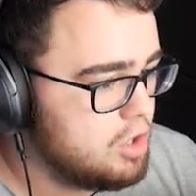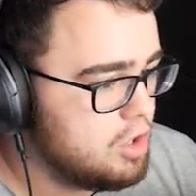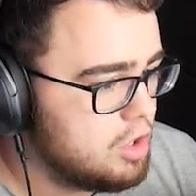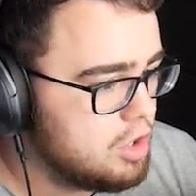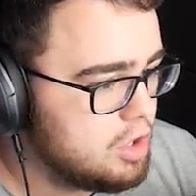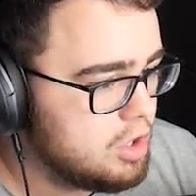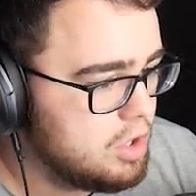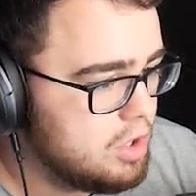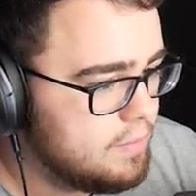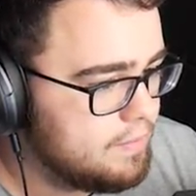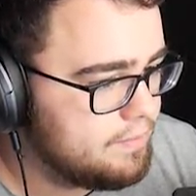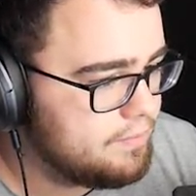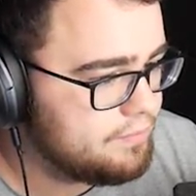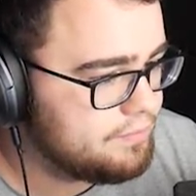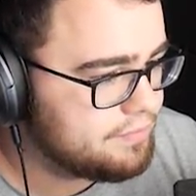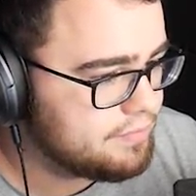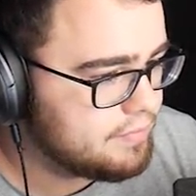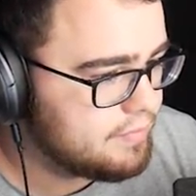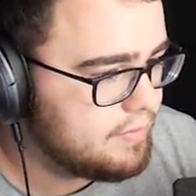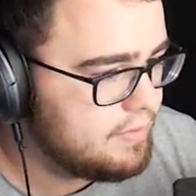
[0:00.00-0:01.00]
It's
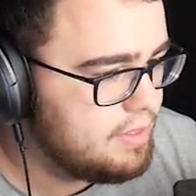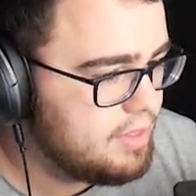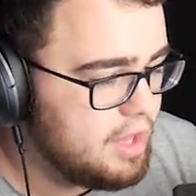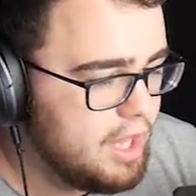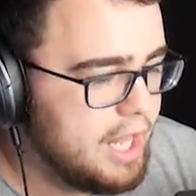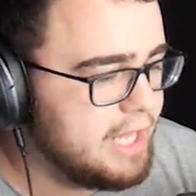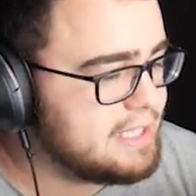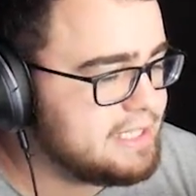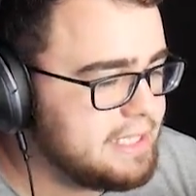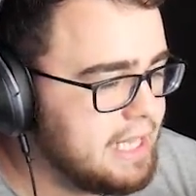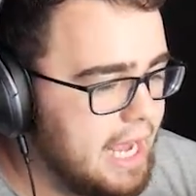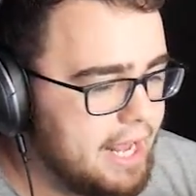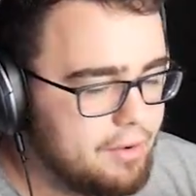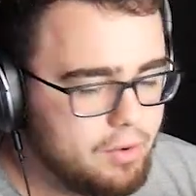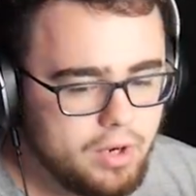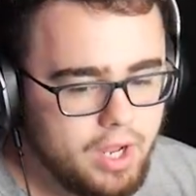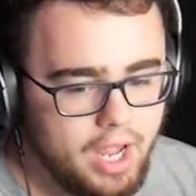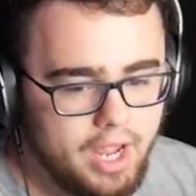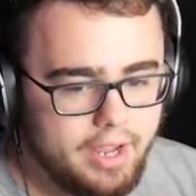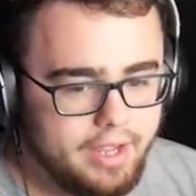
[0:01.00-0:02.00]
okay. It's not
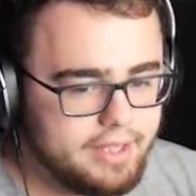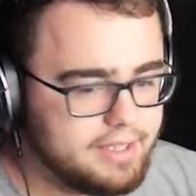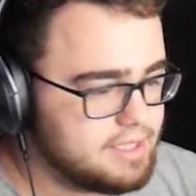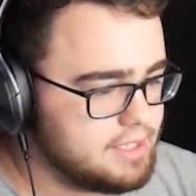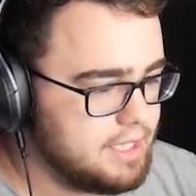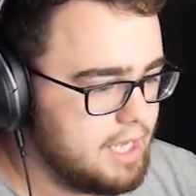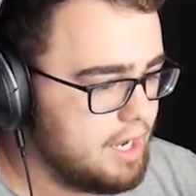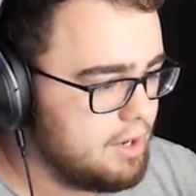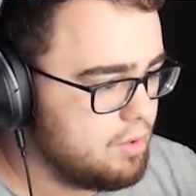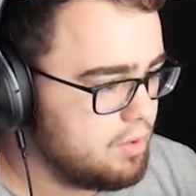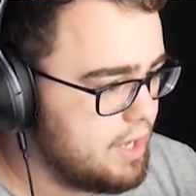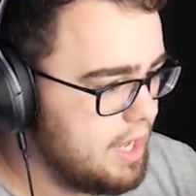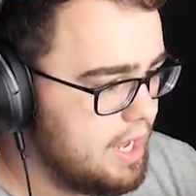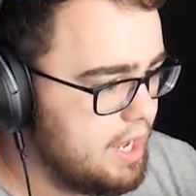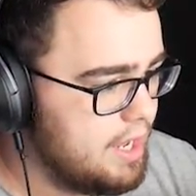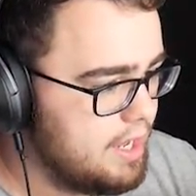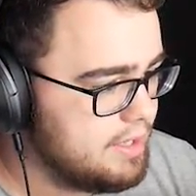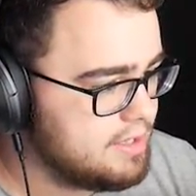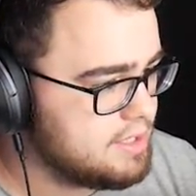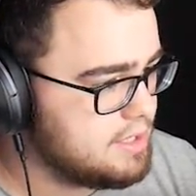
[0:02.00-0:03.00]
okay. It's not
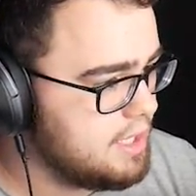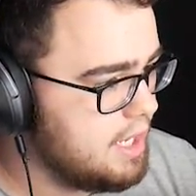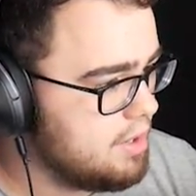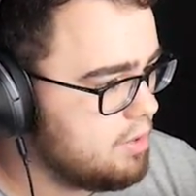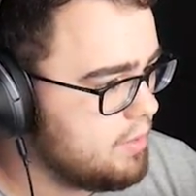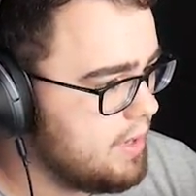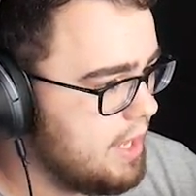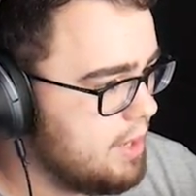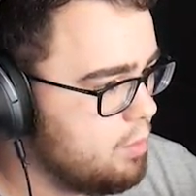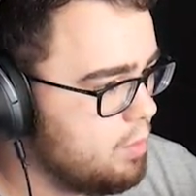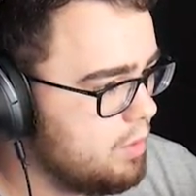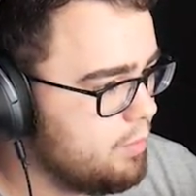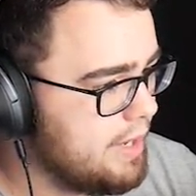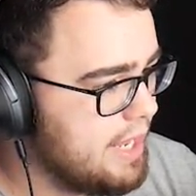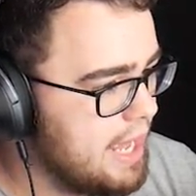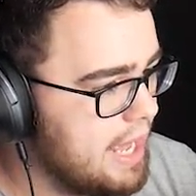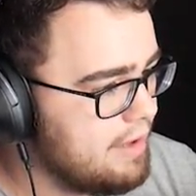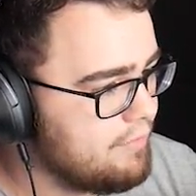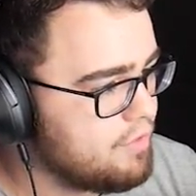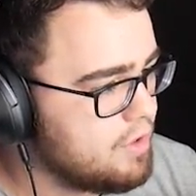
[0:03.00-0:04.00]
okay. It's not okay. What do we
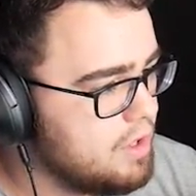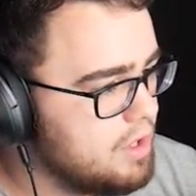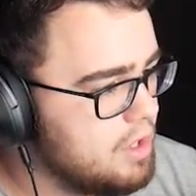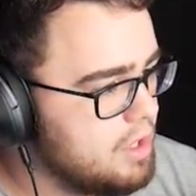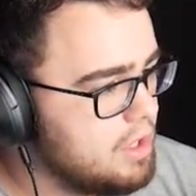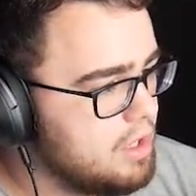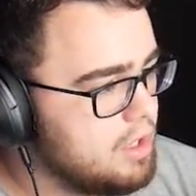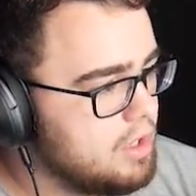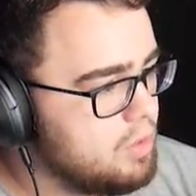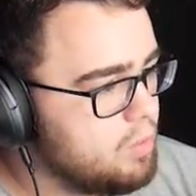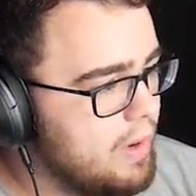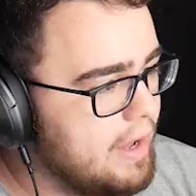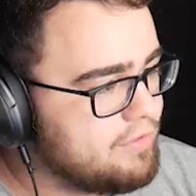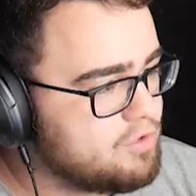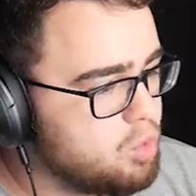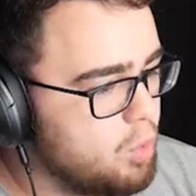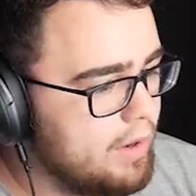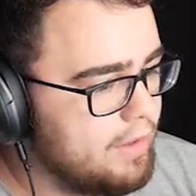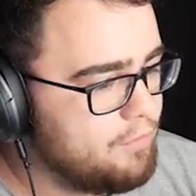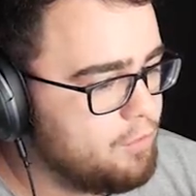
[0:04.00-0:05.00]
have? We have 24,000.
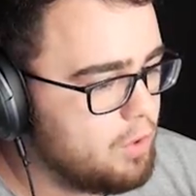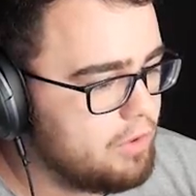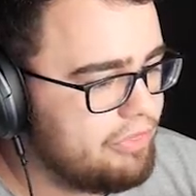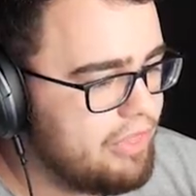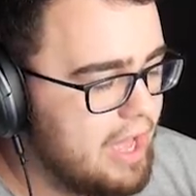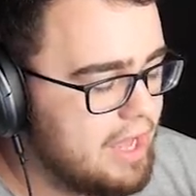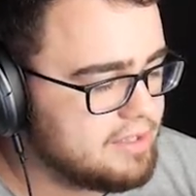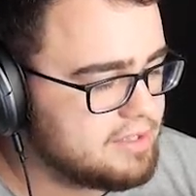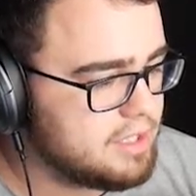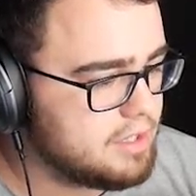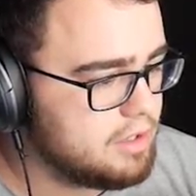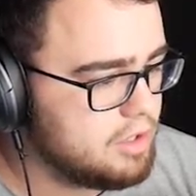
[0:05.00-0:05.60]
I'm going to get a